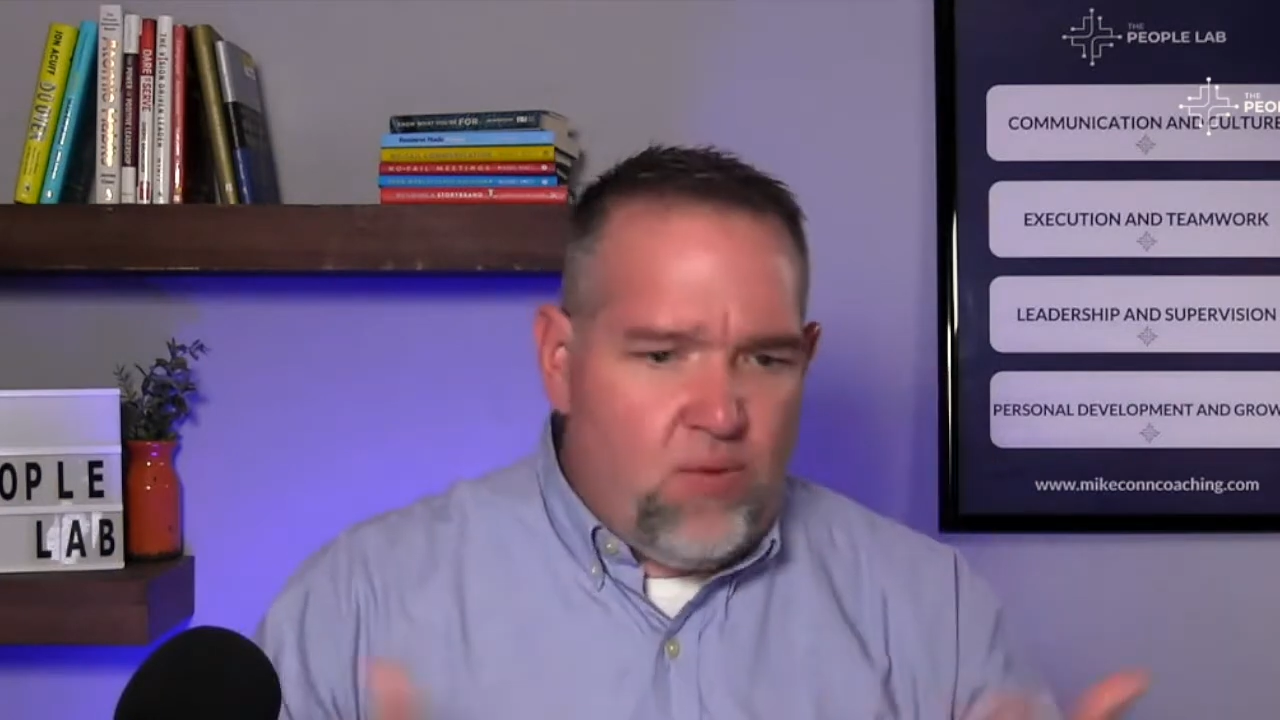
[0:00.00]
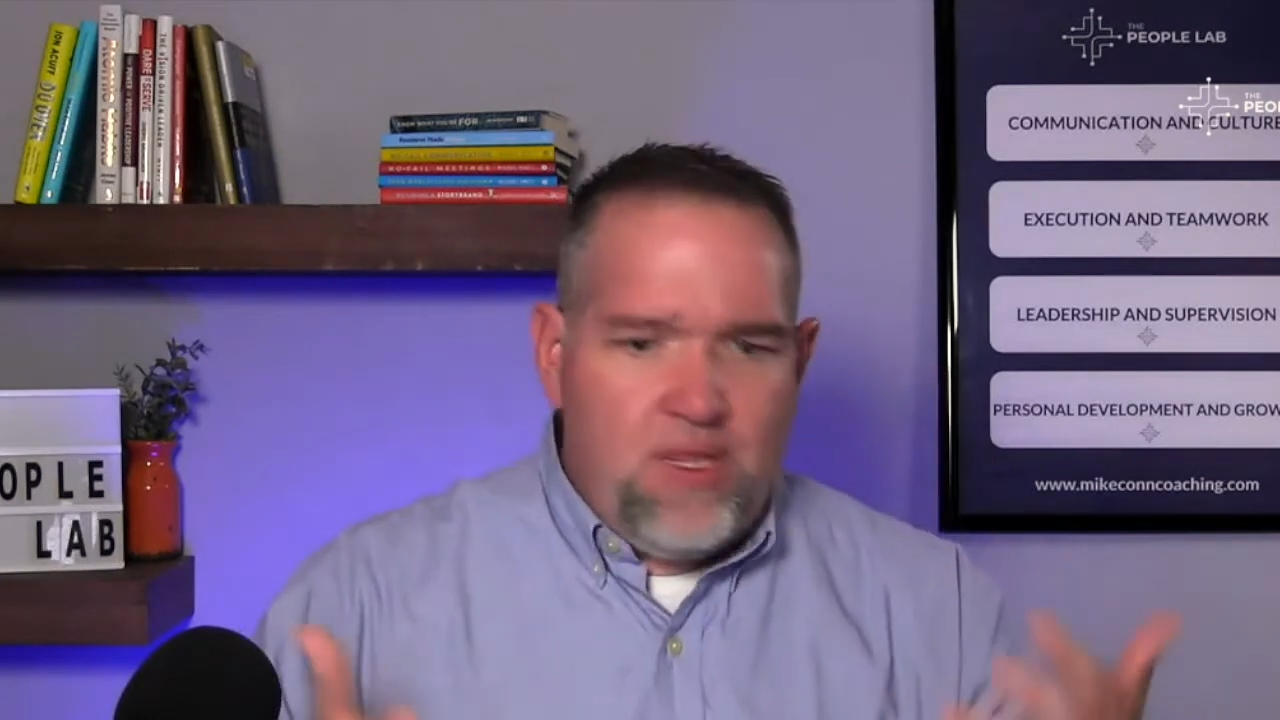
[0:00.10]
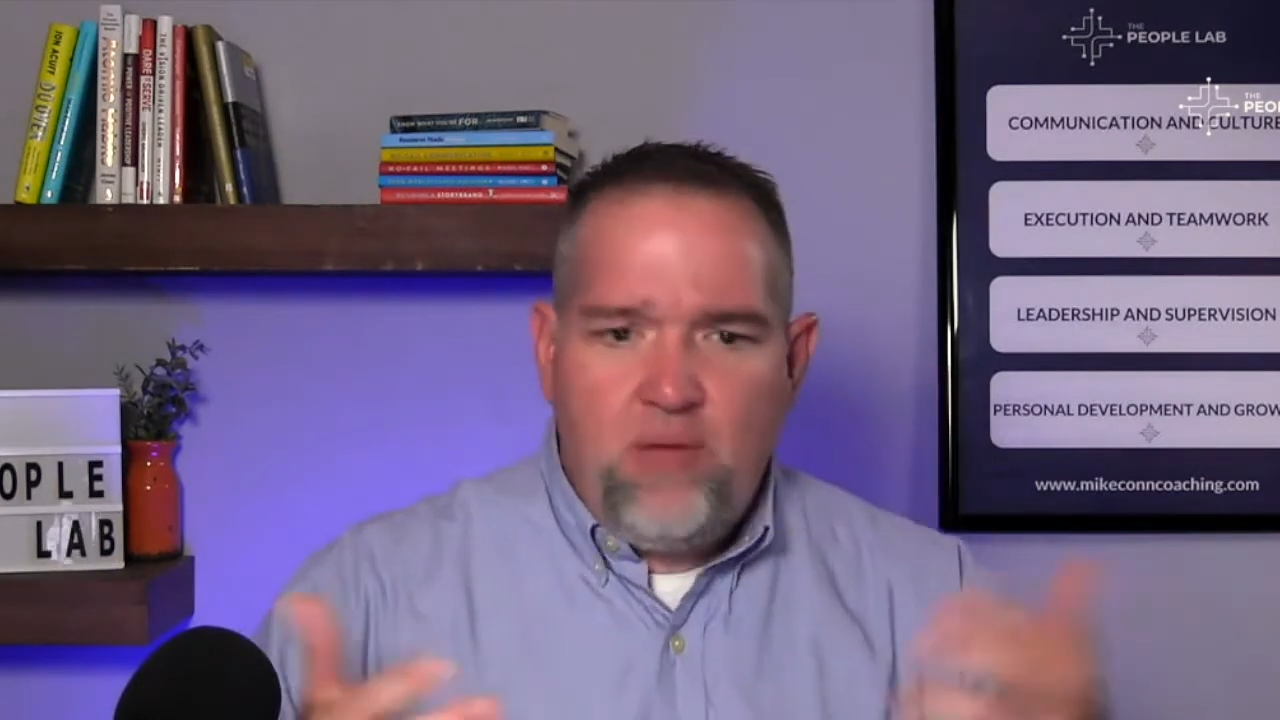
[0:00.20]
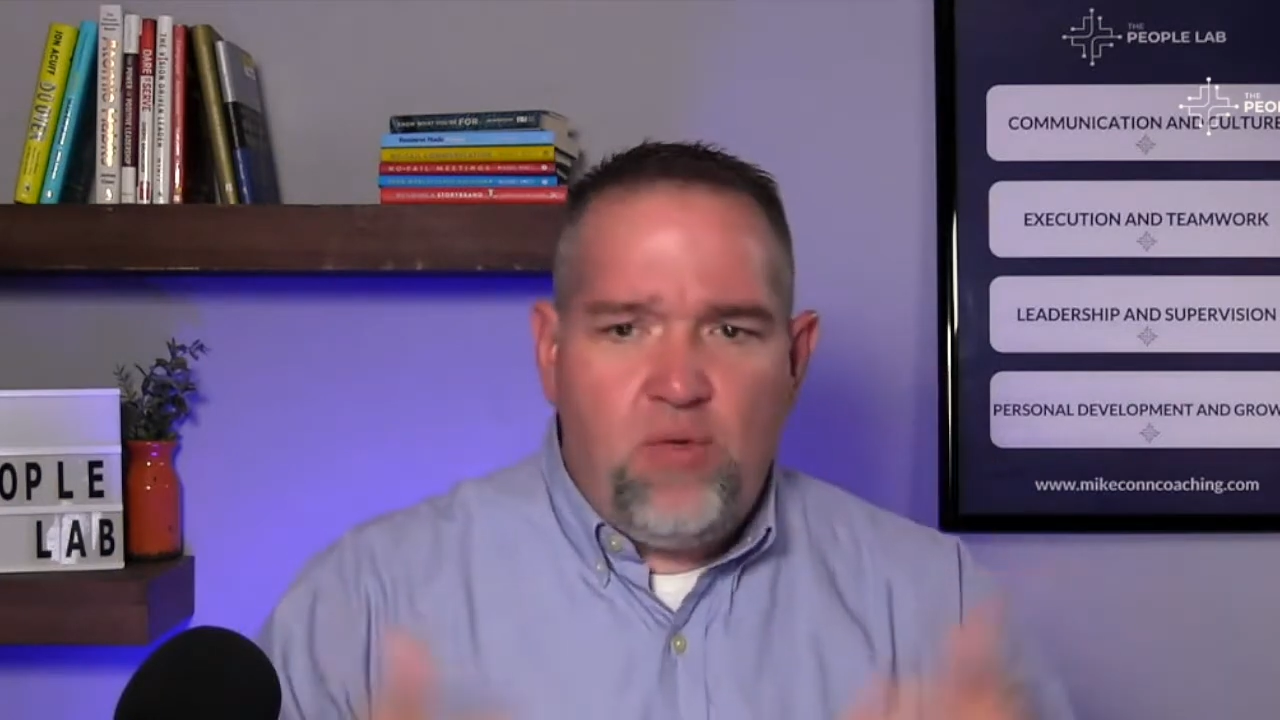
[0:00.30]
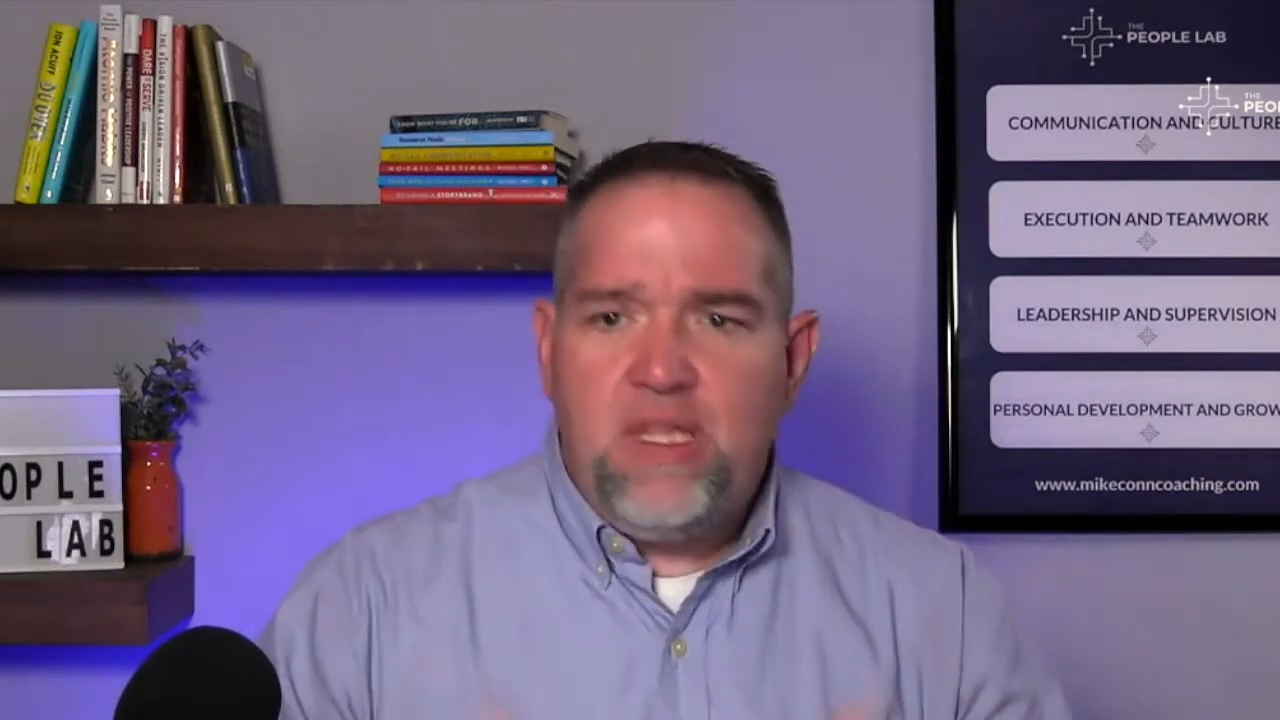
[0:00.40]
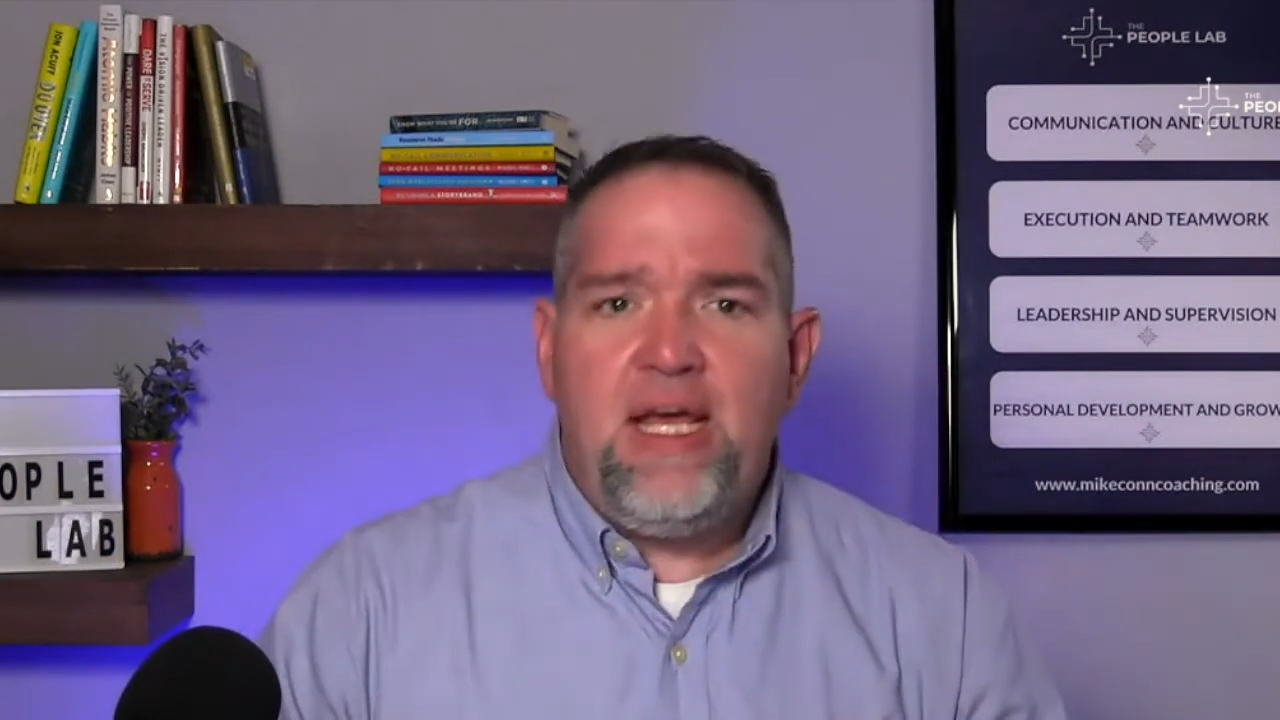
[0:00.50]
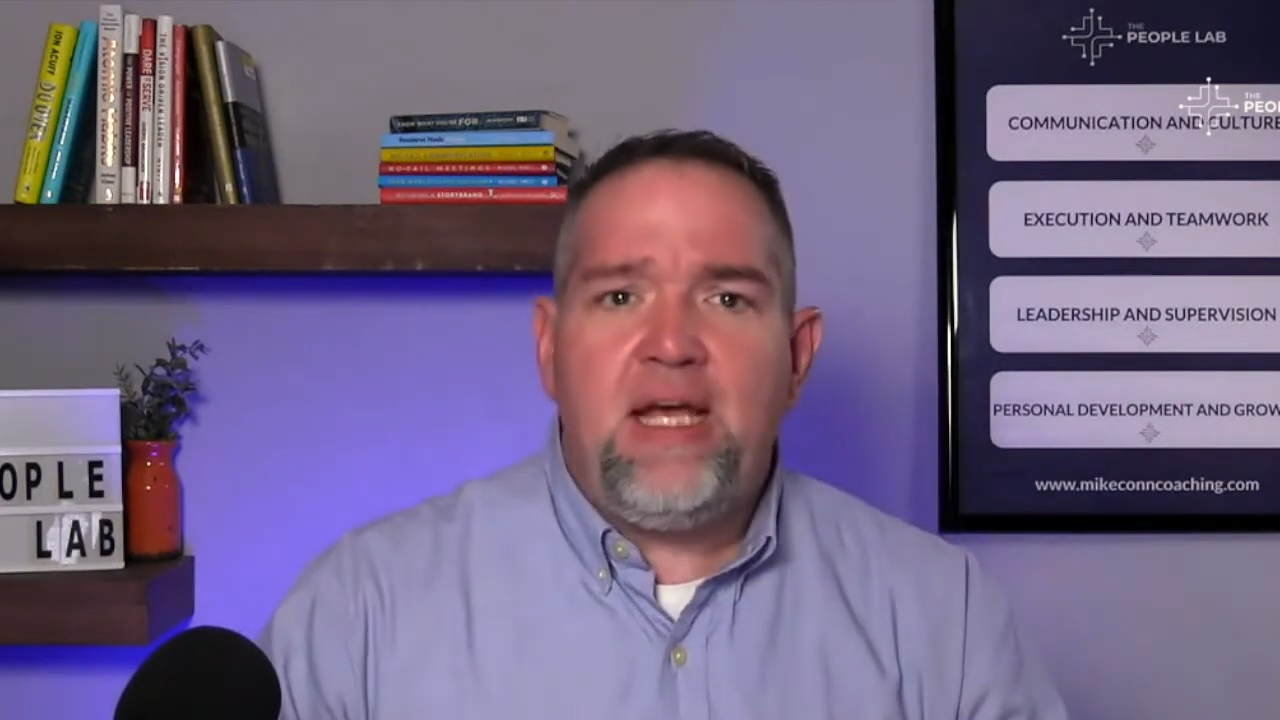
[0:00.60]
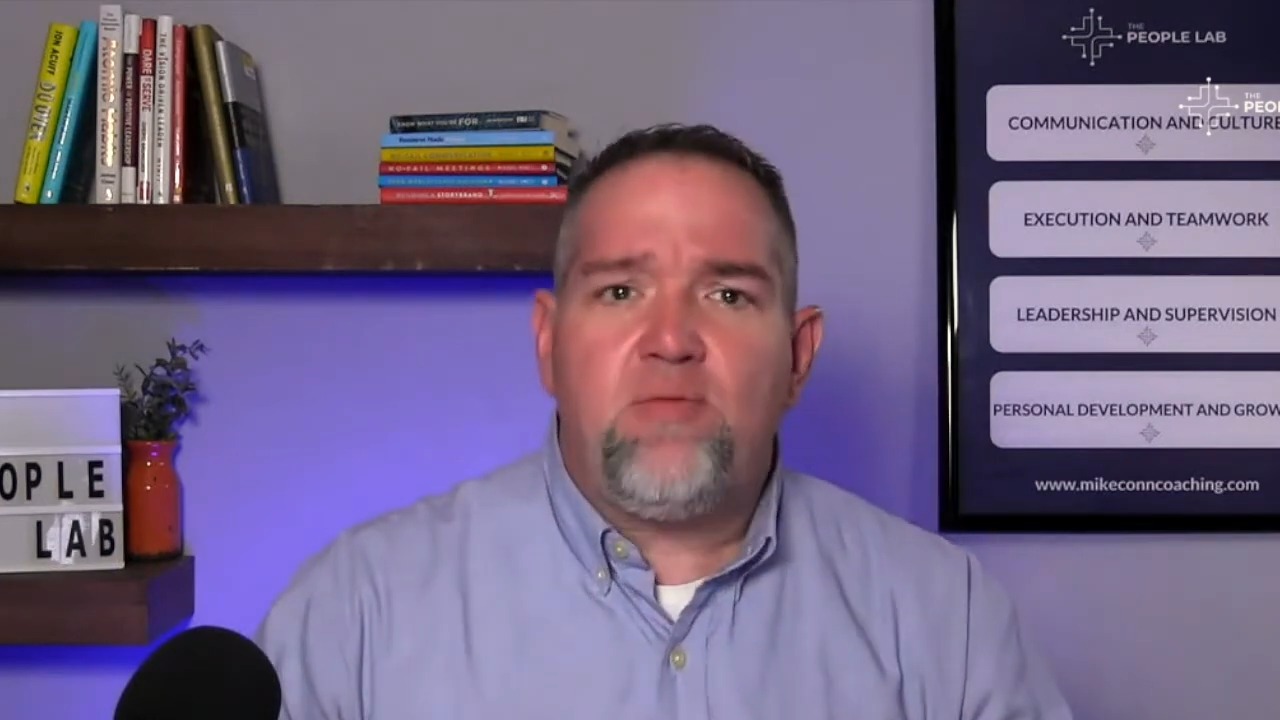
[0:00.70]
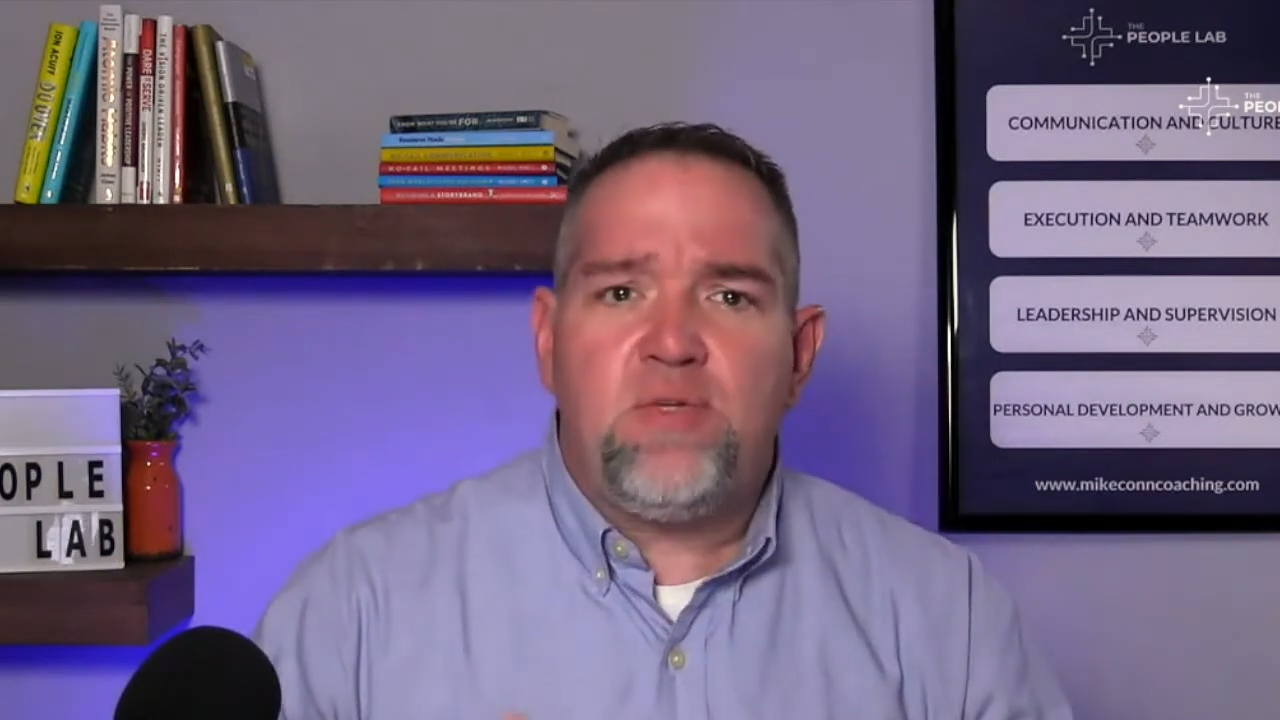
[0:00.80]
what the heck?